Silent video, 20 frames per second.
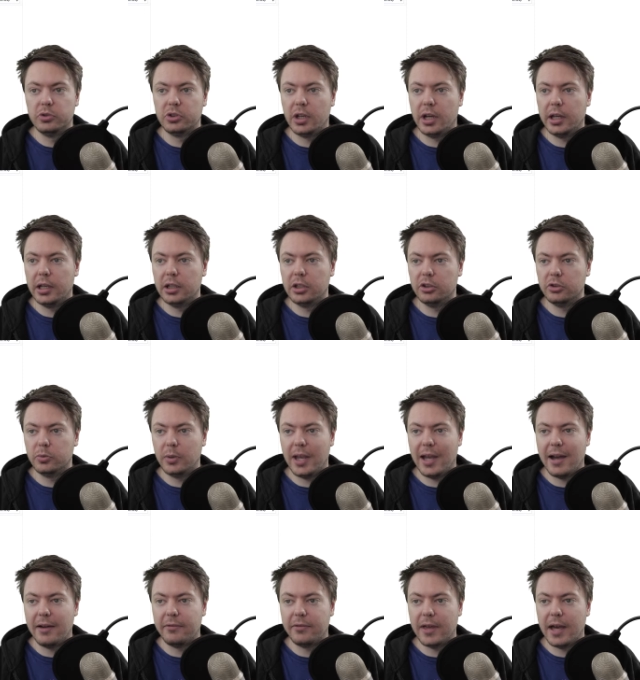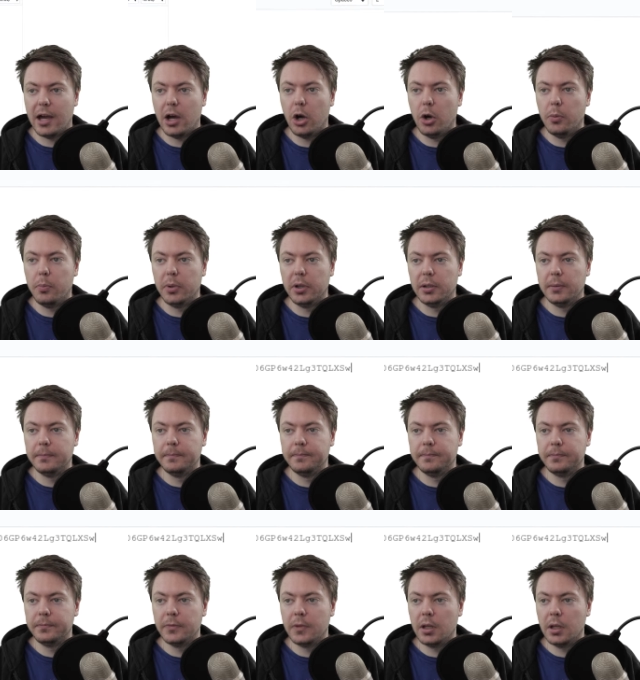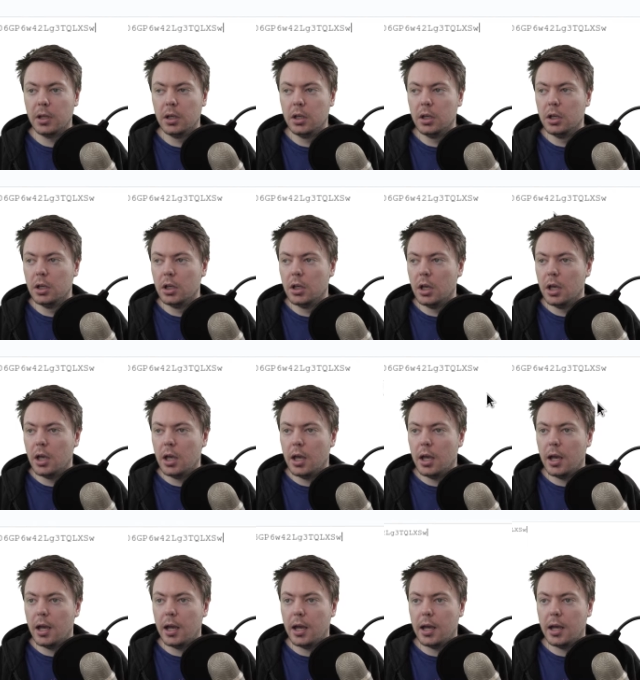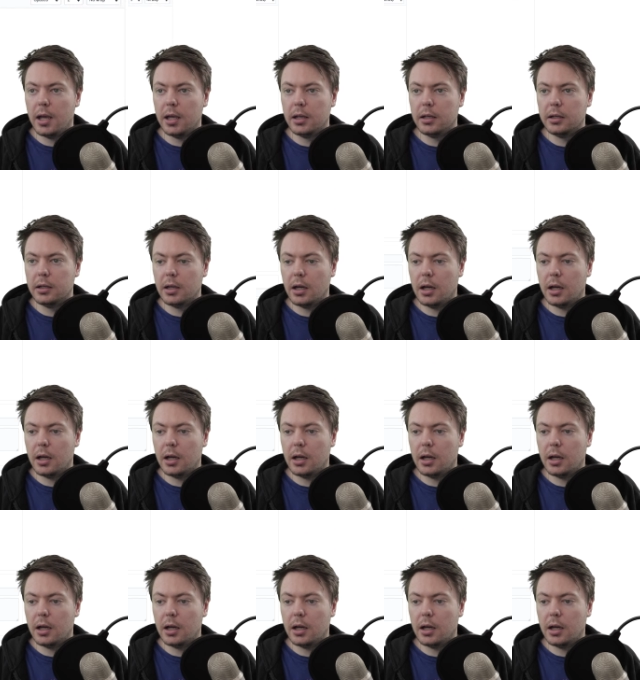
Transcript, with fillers: site because we have that open. And